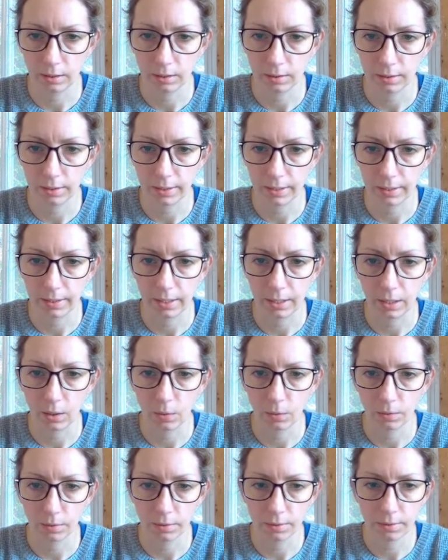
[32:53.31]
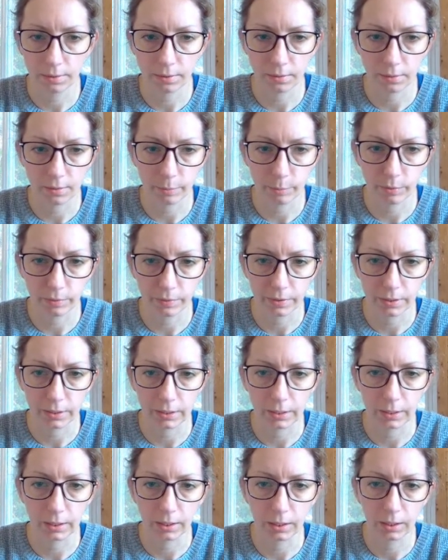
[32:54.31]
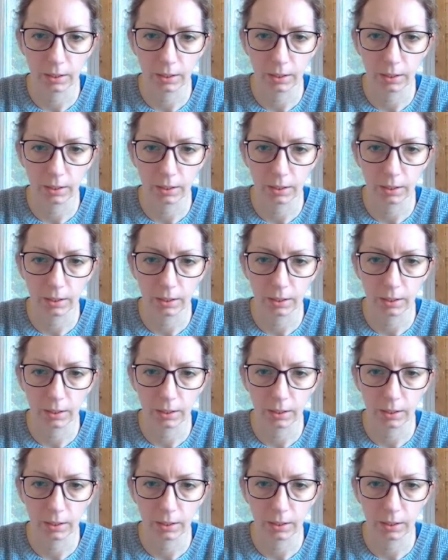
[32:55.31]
select that corner so it's perfectly